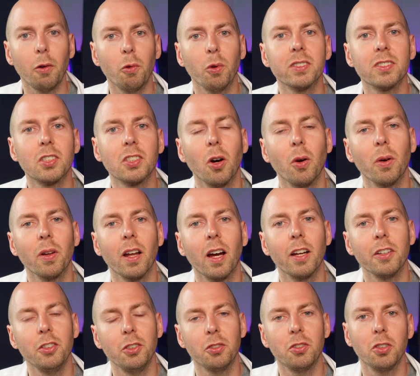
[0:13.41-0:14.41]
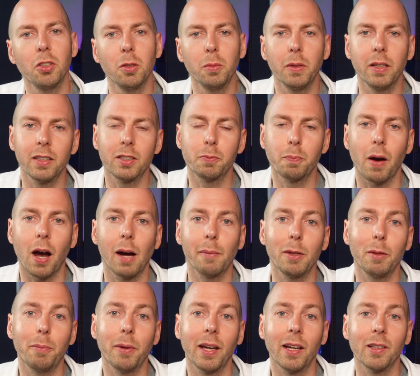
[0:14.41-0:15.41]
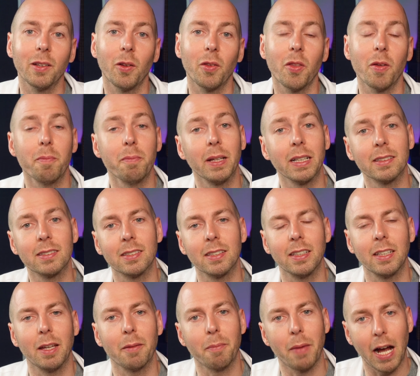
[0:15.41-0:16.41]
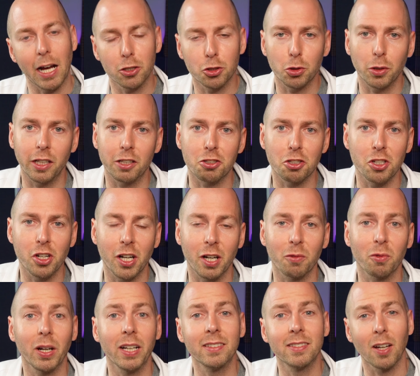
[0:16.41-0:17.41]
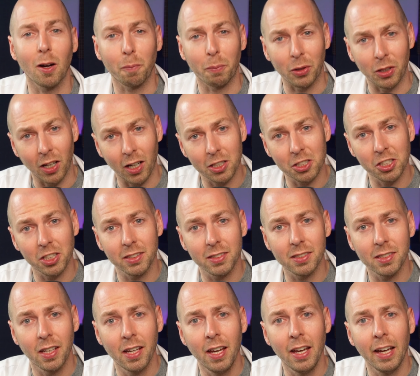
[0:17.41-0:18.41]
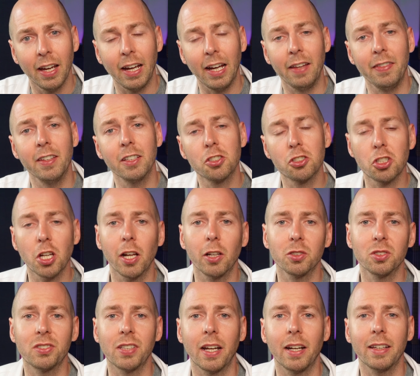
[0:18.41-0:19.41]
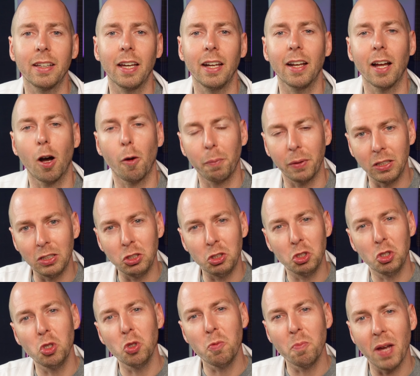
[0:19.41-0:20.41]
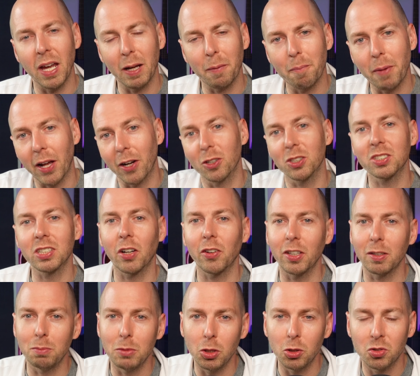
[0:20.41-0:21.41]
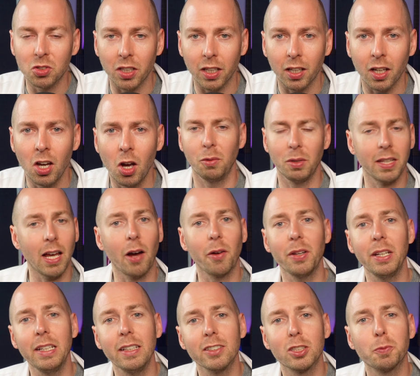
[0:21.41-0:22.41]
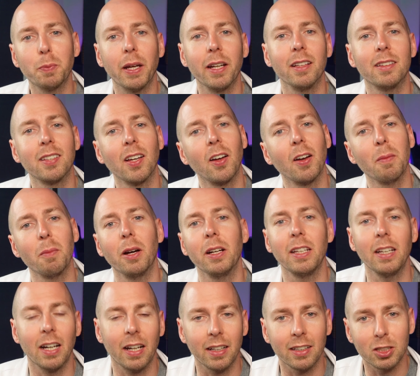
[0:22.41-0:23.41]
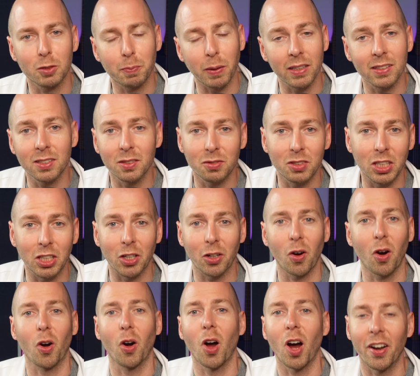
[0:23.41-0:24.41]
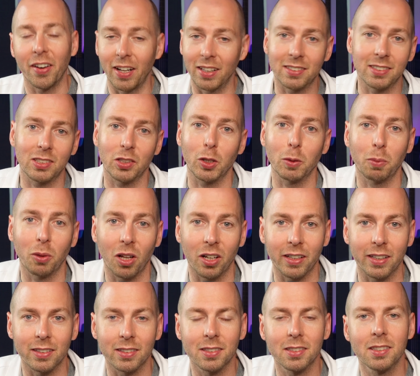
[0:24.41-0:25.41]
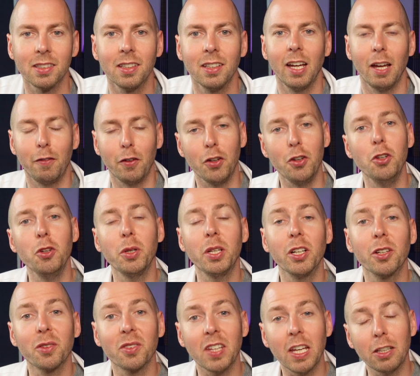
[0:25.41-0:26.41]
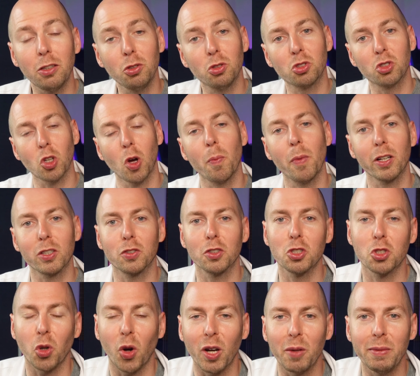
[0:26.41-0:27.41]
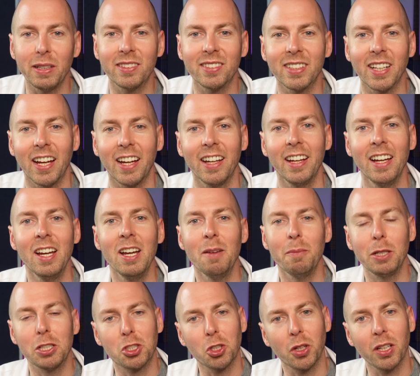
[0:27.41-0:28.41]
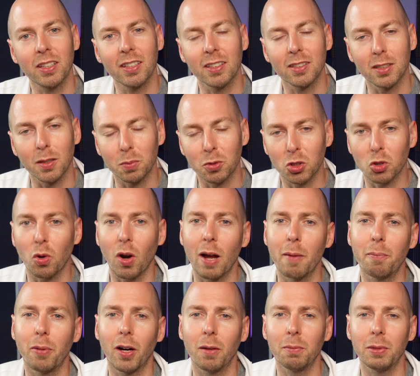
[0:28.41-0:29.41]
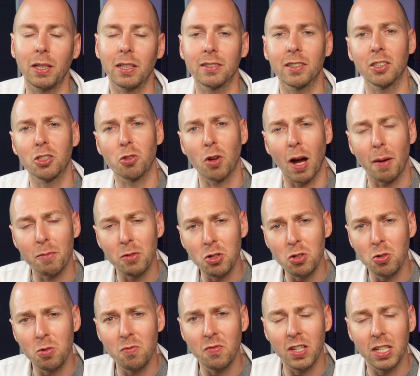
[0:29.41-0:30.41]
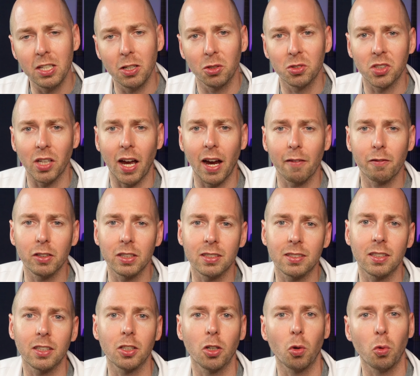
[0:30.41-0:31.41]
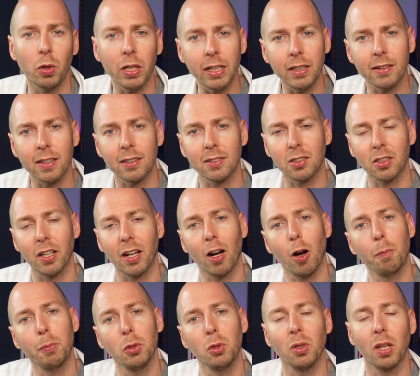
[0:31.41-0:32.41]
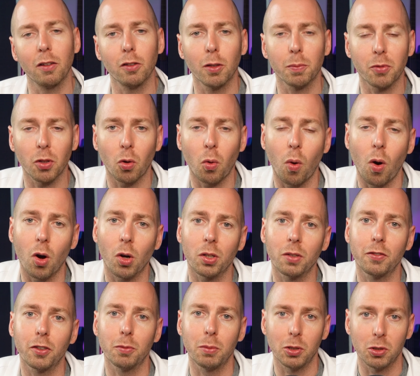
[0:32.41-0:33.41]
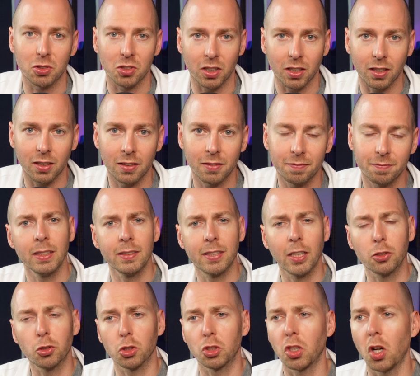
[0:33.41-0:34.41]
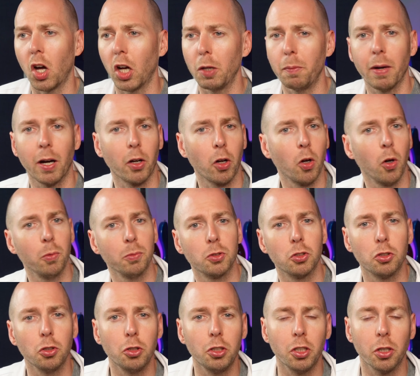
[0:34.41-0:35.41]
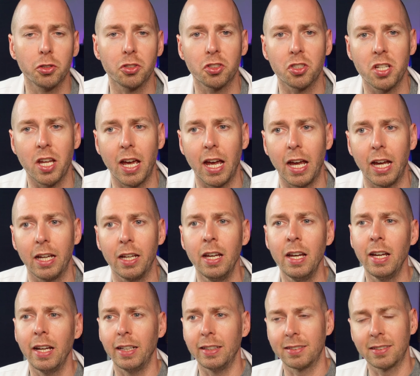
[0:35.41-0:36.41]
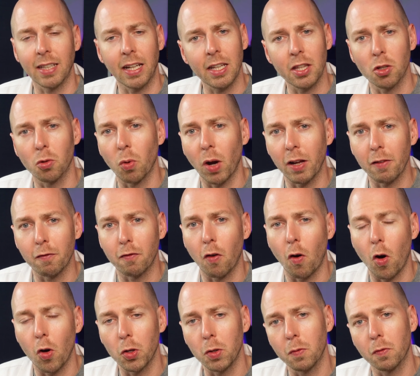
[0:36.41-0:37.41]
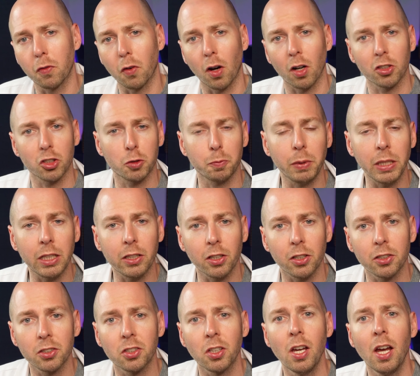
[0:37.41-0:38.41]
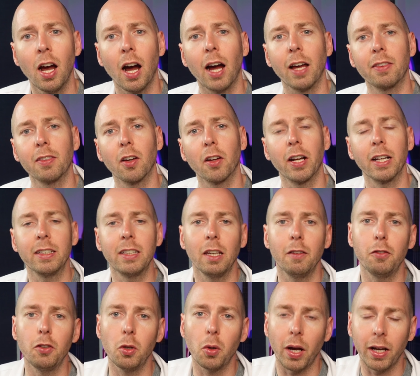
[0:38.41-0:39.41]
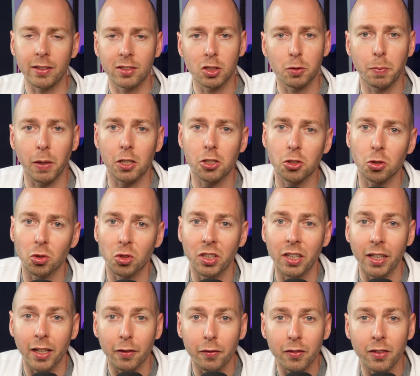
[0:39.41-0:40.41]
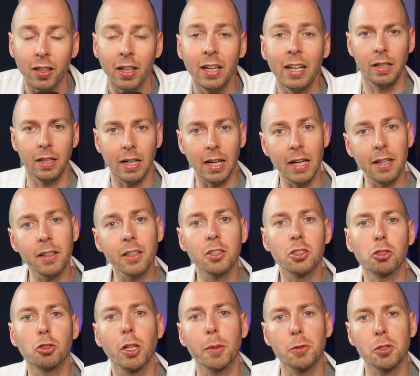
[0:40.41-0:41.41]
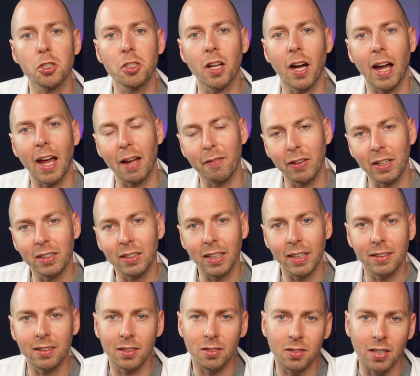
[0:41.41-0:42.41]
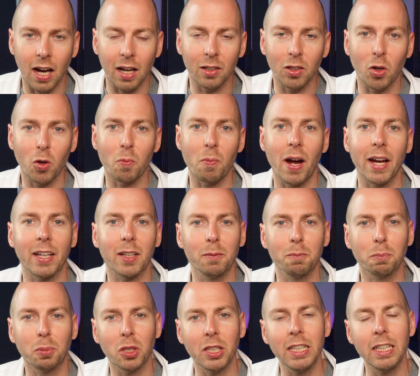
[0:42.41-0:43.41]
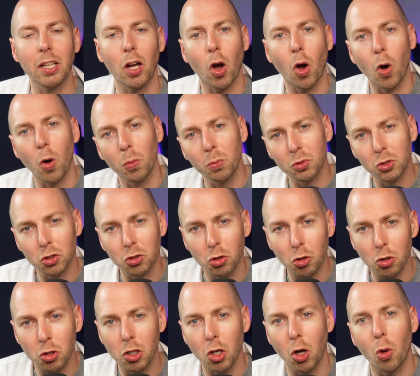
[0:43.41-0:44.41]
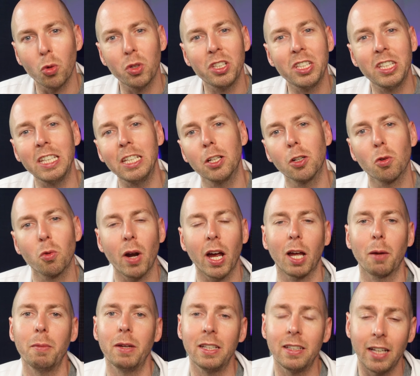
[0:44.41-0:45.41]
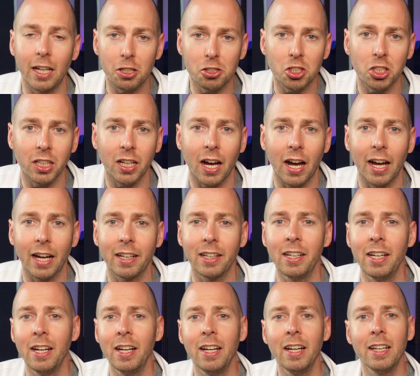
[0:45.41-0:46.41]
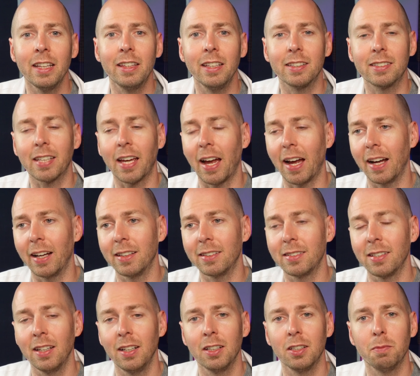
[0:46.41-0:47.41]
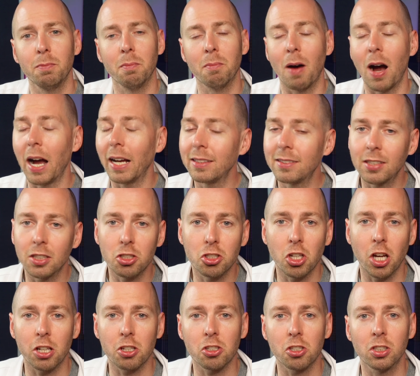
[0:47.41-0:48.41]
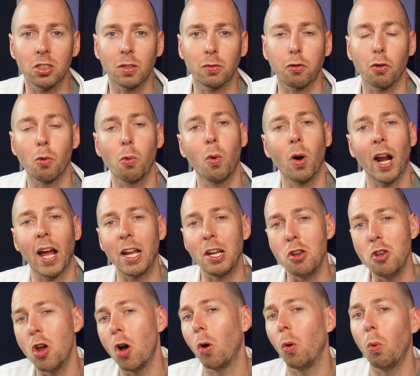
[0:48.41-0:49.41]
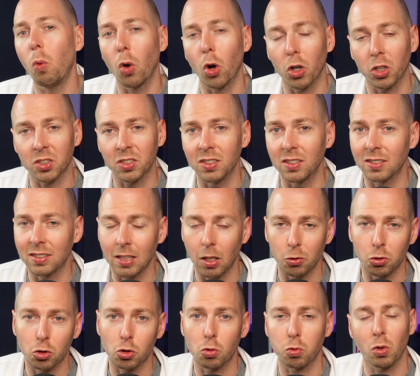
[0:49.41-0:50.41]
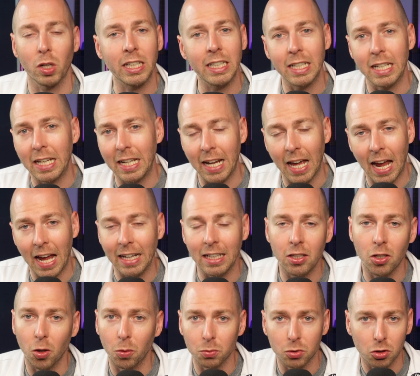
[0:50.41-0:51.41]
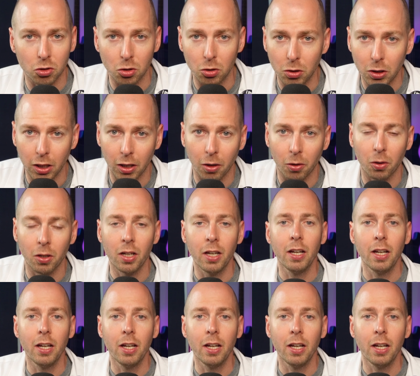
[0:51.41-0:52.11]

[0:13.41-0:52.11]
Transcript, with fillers: what's going on YouTube? It's Bobby Balo, the mixing and mastering engineer at Raytown Productions. And this channel is dedicated to helping you make better sounding music without needing to spend a ton of money on expensive gear or unnecessary plugins. If you're new here, thank you so much for joining me today. Be sure to hit that subscribe button because I drop new videos every single week that's gonna help you level up the quality of your music. Since we're talking about home studios today and setting the right volume for our speakers, I thought I'd give you a special gift. In the description, I have a link to download my complete home studio gear recommendation guide. This has my suggestions for what I know works and sounds great in any home studio.